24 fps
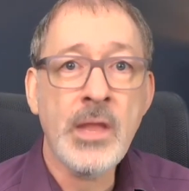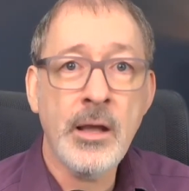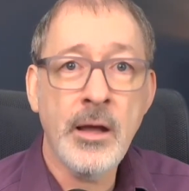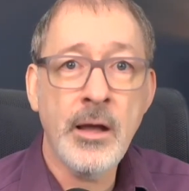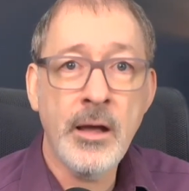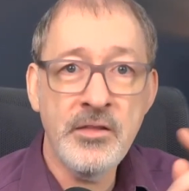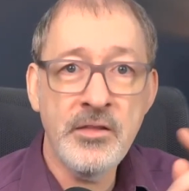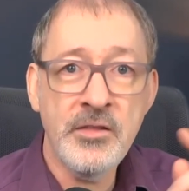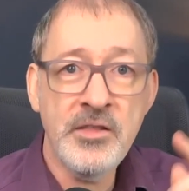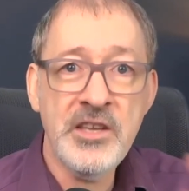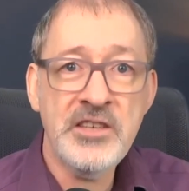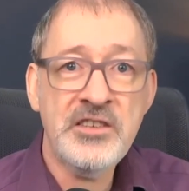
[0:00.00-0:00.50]

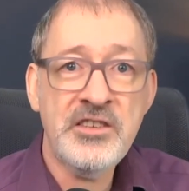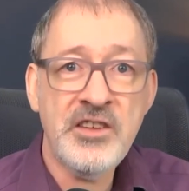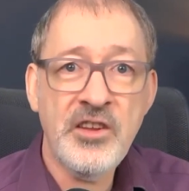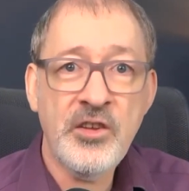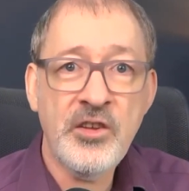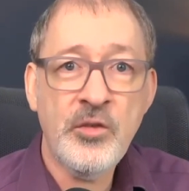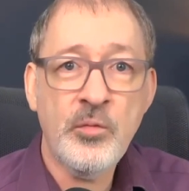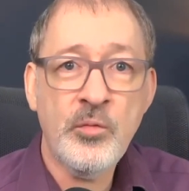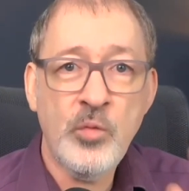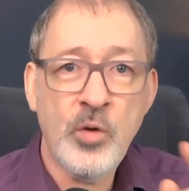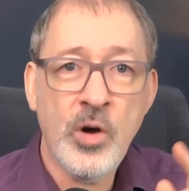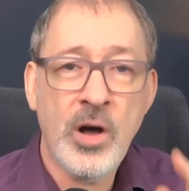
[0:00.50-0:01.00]
And this
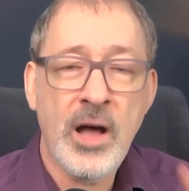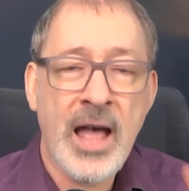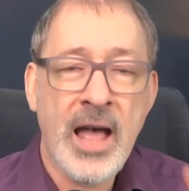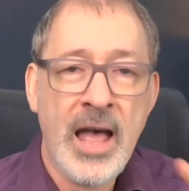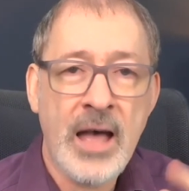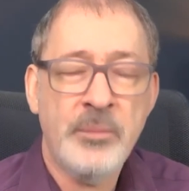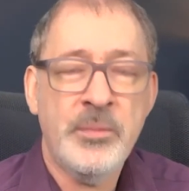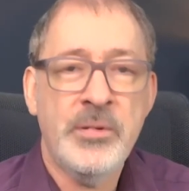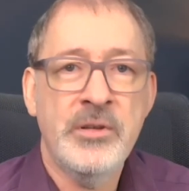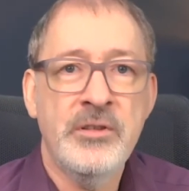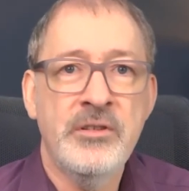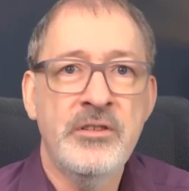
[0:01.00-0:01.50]
is what
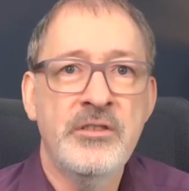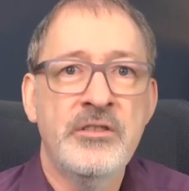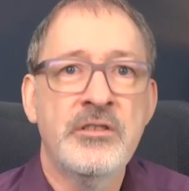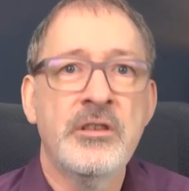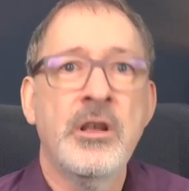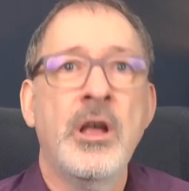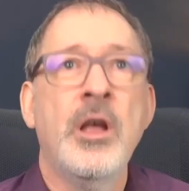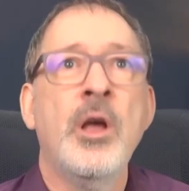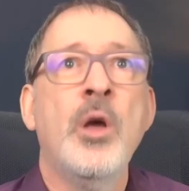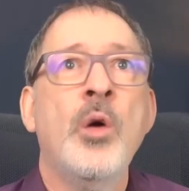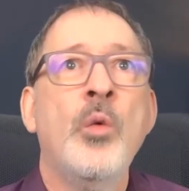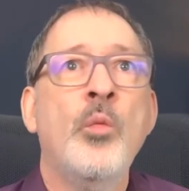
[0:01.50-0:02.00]
happens
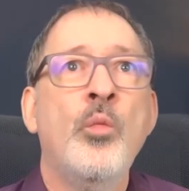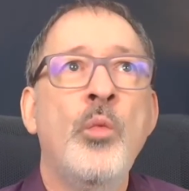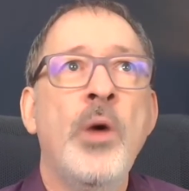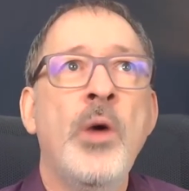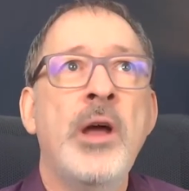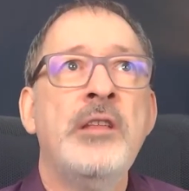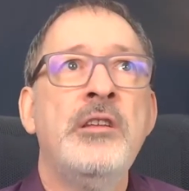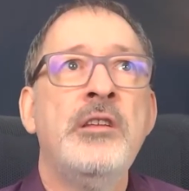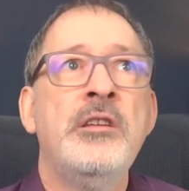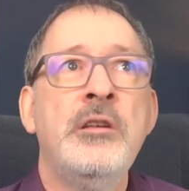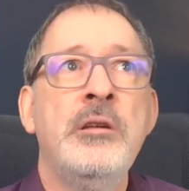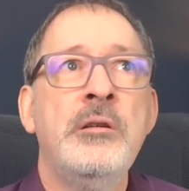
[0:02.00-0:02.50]

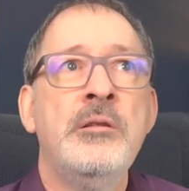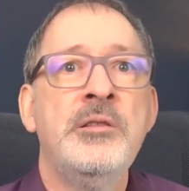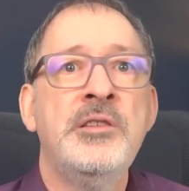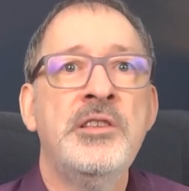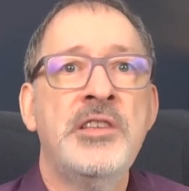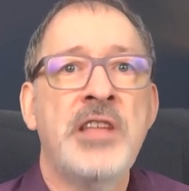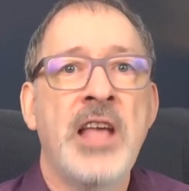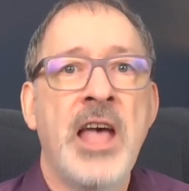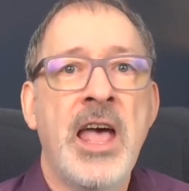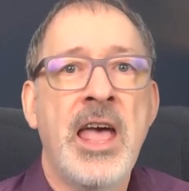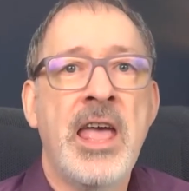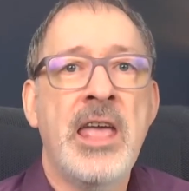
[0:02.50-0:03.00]
when you
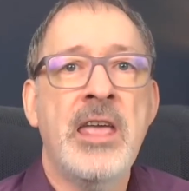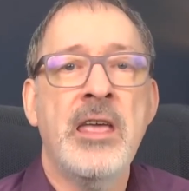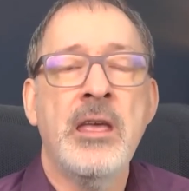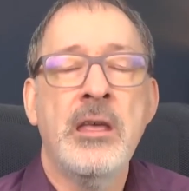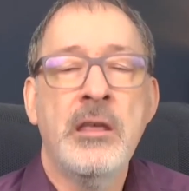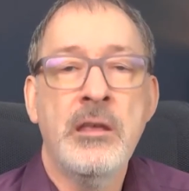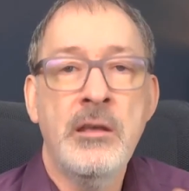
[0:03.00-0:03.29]
say